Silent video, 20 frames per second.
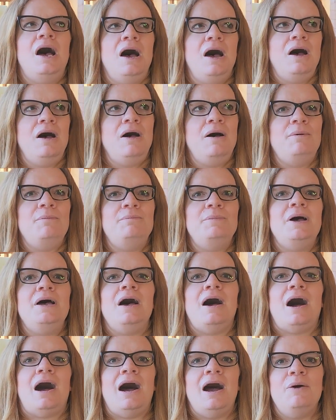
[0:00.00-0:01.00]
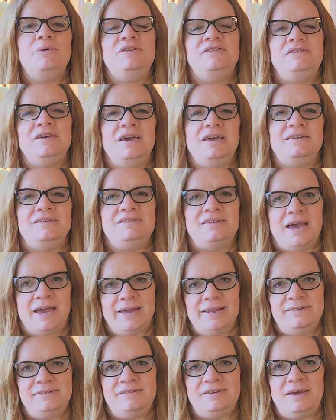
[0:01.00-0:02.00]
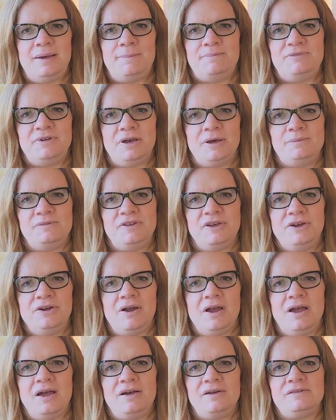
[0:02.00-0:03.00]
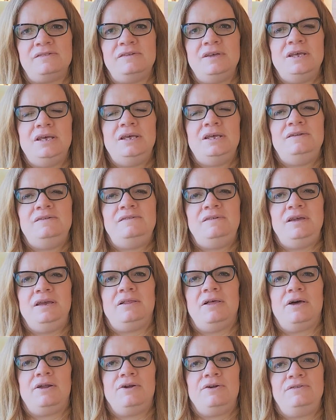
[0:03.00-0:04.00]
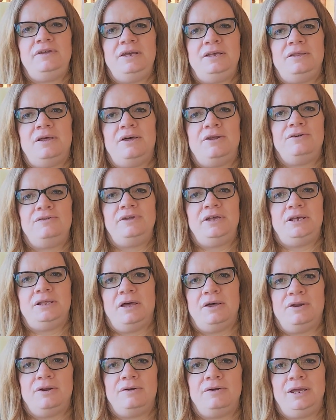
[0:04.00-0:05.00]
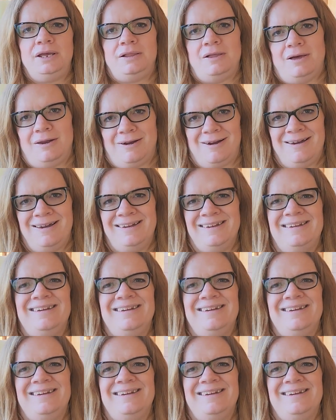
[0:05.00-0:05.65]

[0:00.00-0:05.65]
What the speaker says: I would say the second tip to help sell your house, declutter, declutter, declutter, declutter.